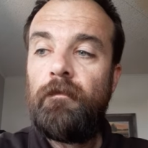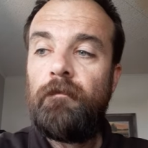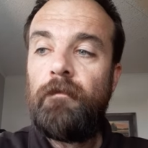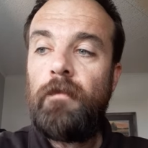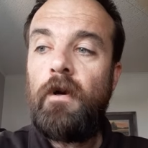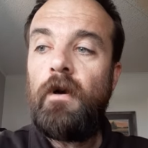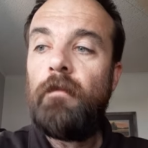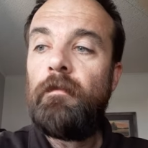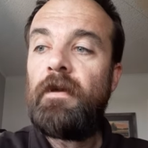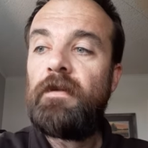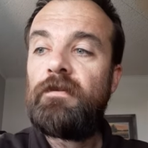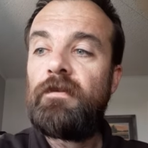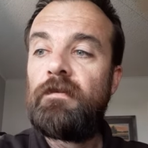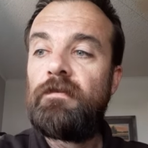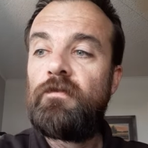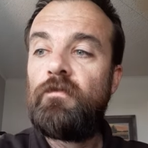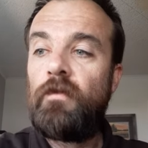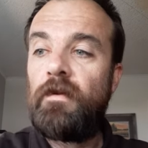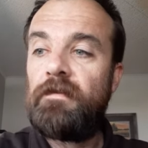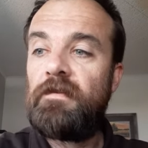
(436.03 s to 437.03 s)
Paul
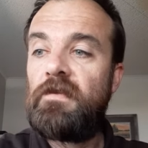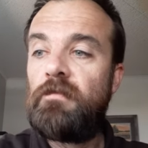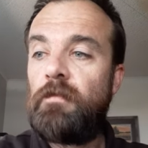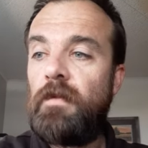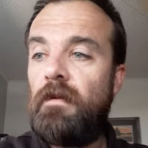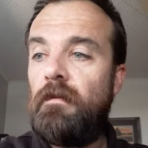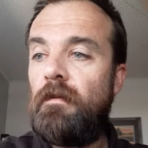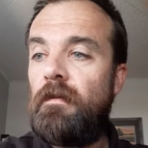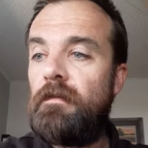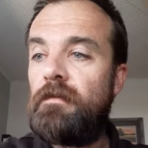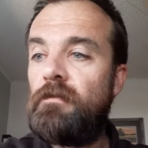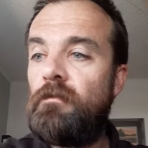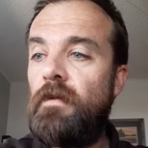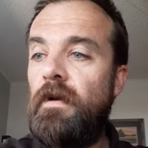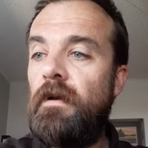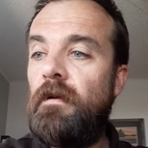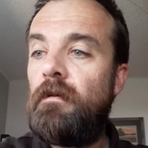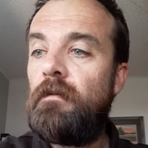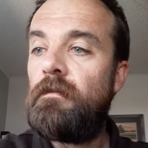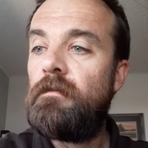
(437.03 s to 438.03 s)
mentions one spirit as
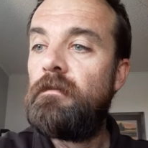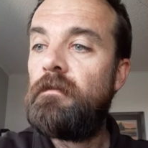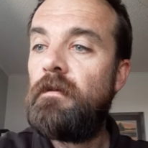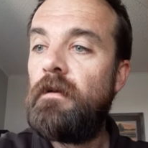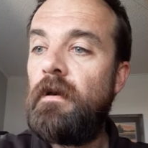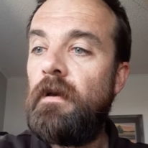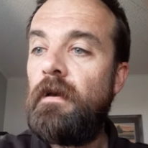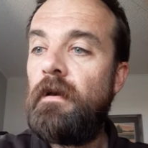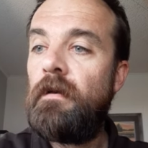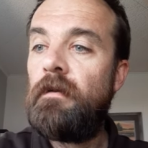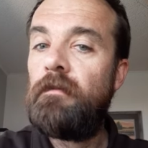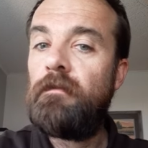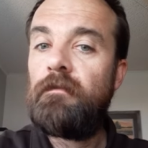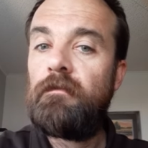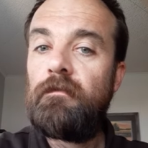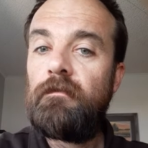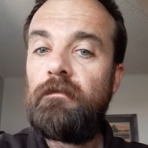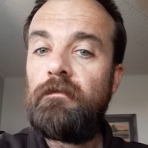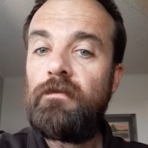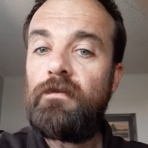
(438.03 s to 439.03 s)
well. Uh,
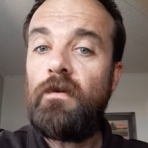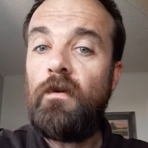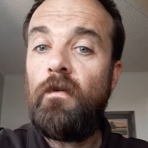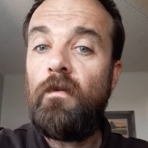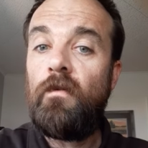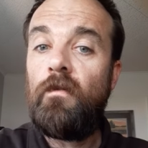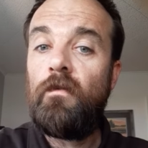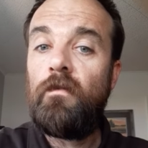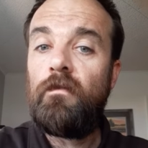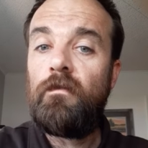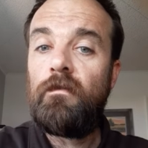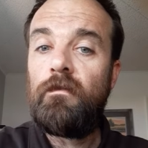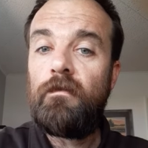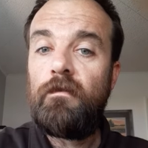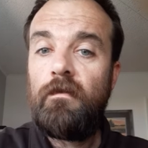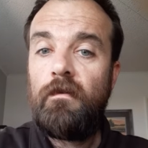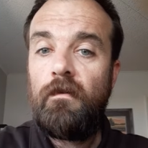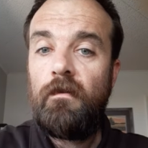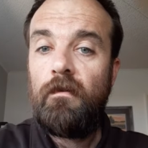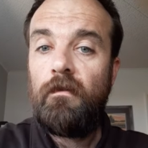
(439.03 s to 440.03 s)
so
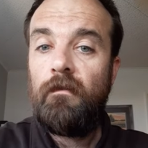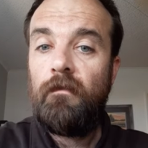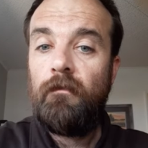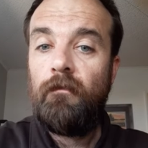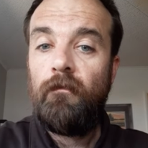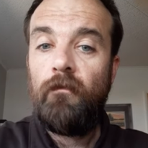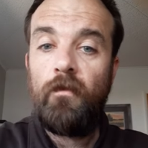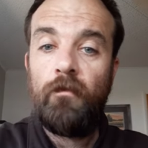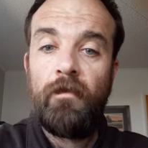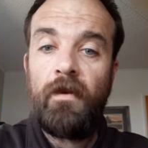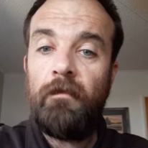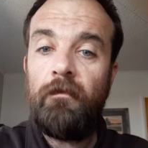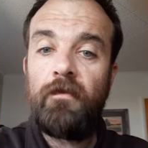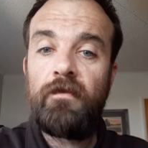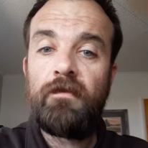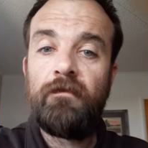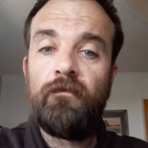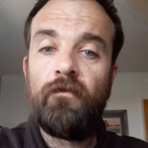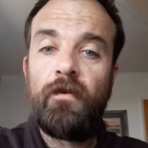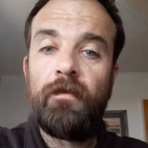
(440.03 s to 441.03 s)
we're members
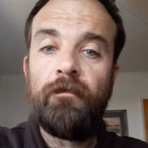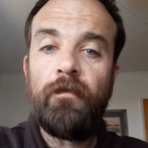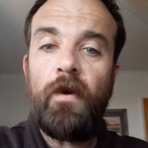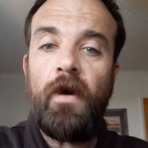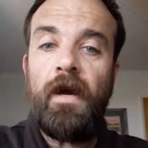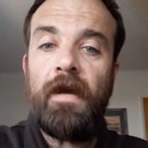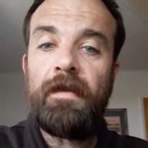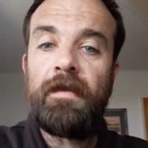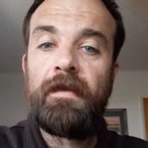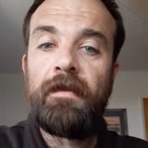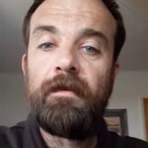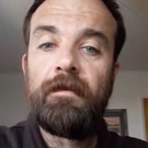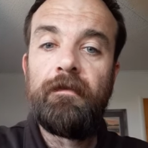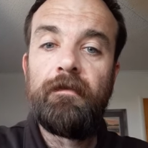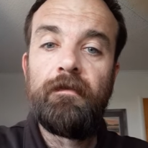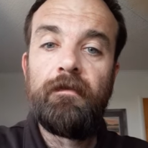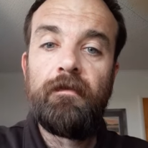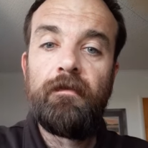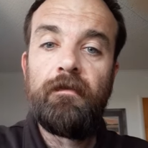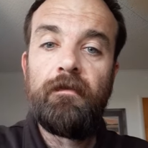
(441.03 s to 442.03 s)
of one body
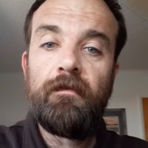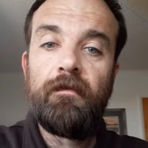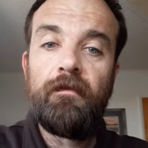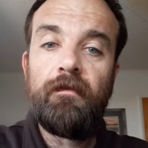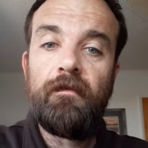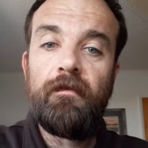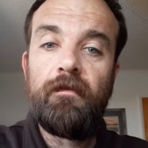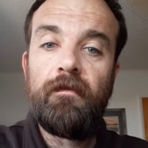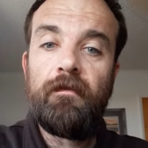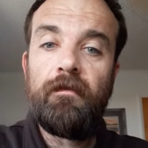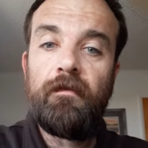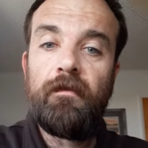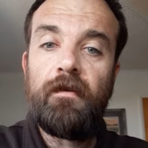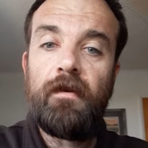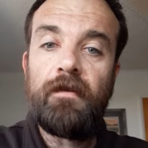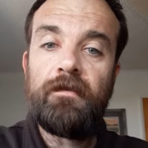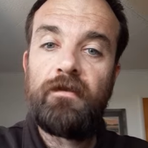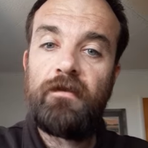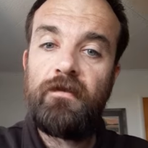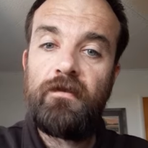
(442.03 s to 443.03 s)

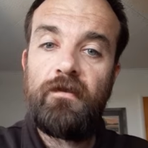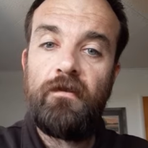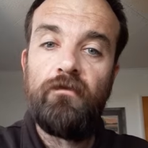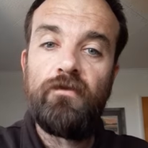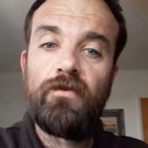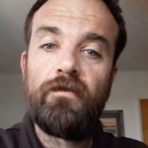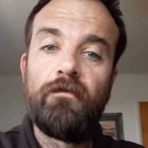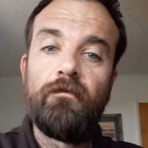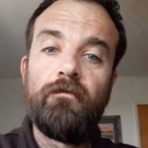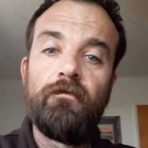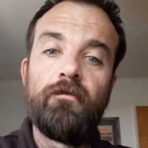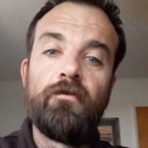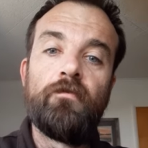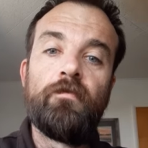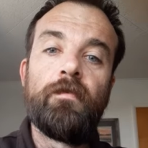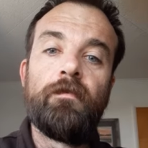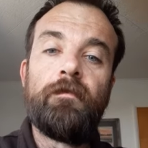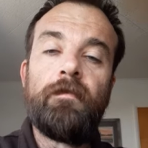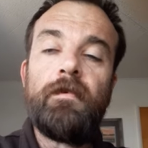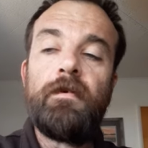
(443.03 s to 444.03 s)
as a social group,
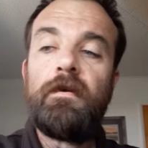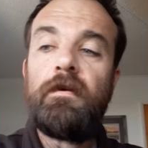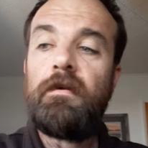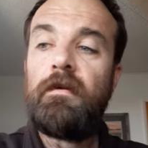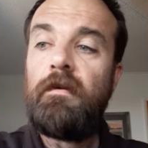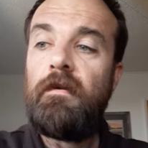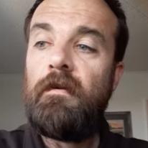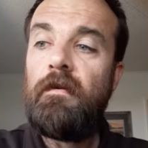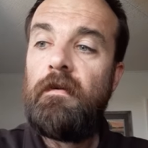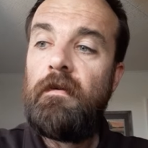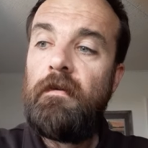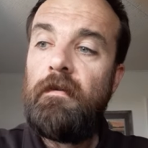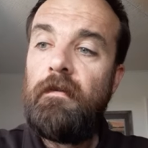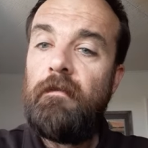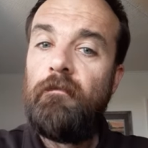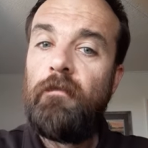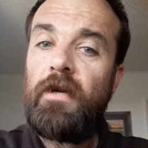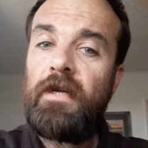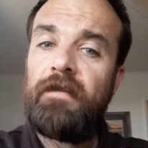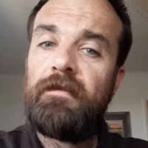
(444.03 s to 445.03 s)

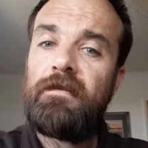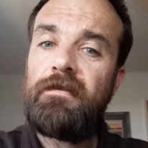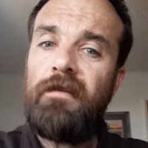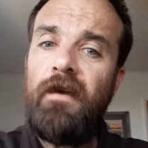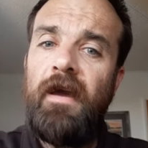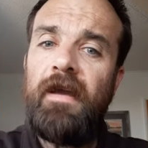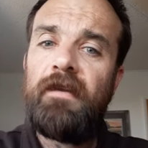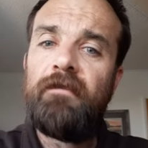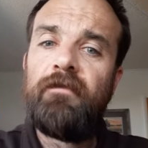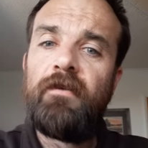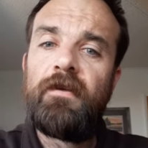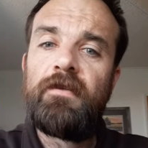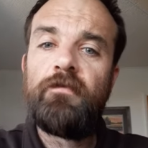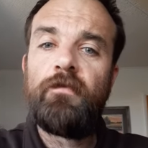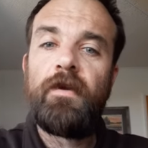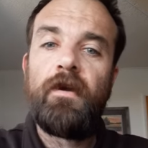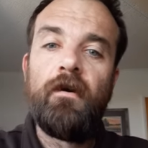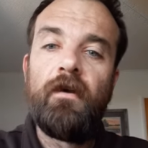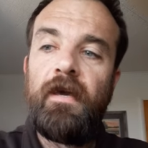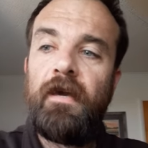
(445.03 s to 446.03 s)
but inside of us,
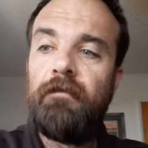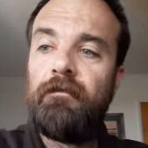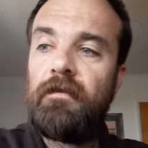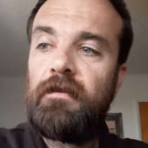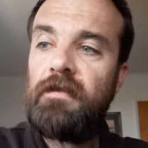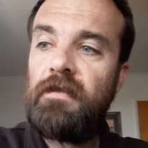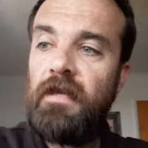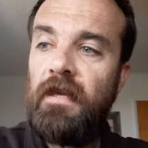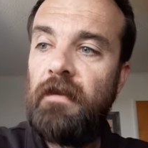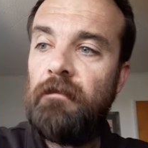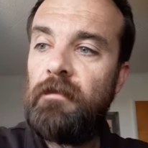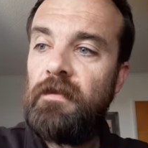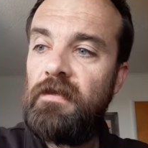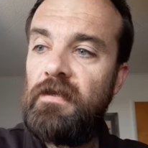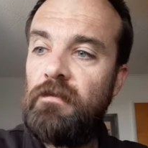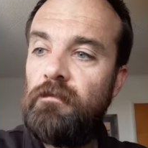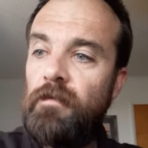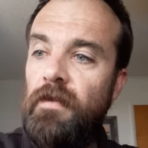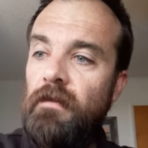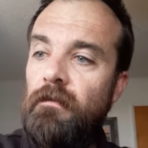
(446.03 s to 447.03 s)
we all have the same
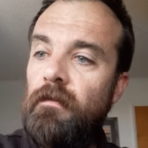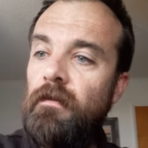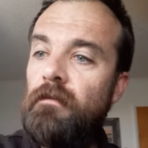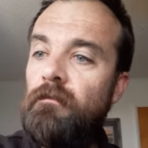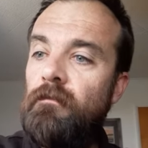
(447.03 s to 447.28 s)
spirit.